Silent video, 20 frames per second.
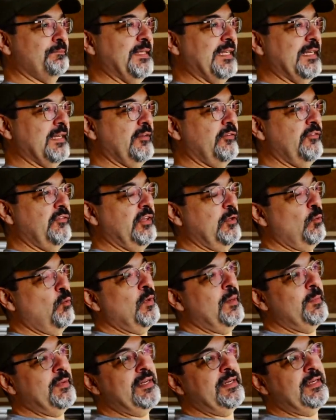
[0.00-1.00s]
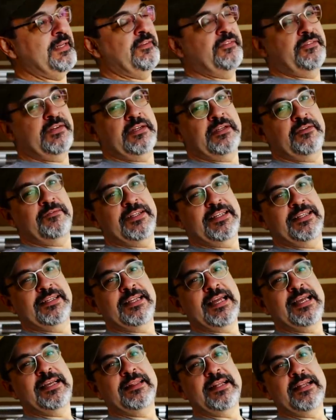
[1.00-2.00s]
Because, see, women instinctively
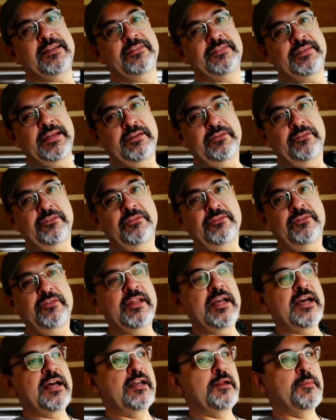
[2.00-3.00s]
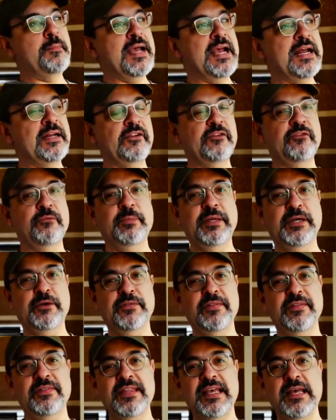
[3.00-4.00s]
like that sense that a man is
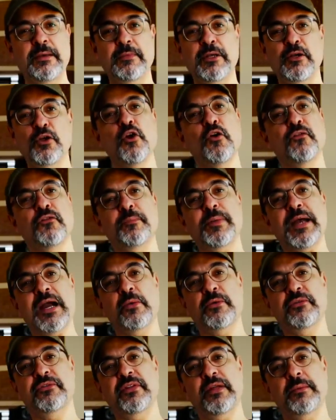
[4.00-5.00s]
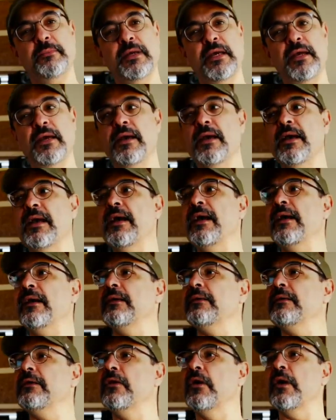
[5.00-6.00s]
bigger than them and overpowers them.
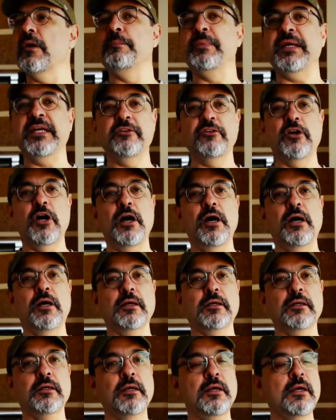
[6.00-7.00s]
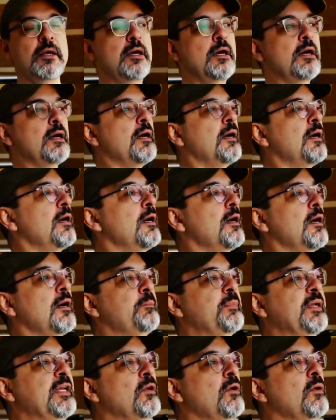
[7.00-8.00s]
And, you know, a big dog, uh,
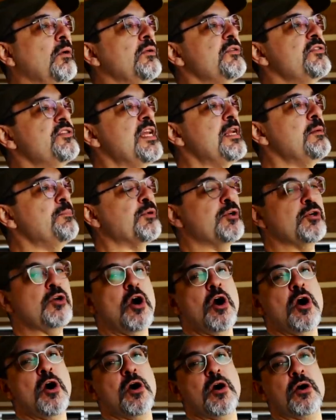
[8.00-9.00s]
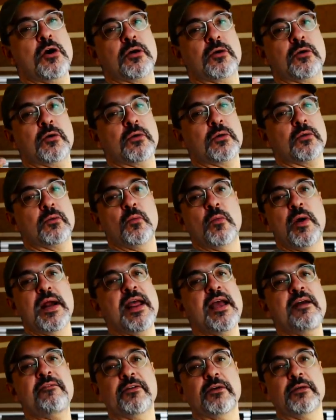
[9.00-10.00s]
a big old St. Bernard or
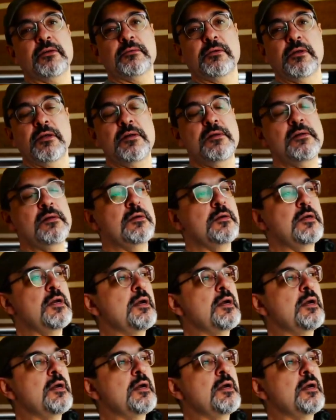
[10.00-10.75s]
whatever, huh?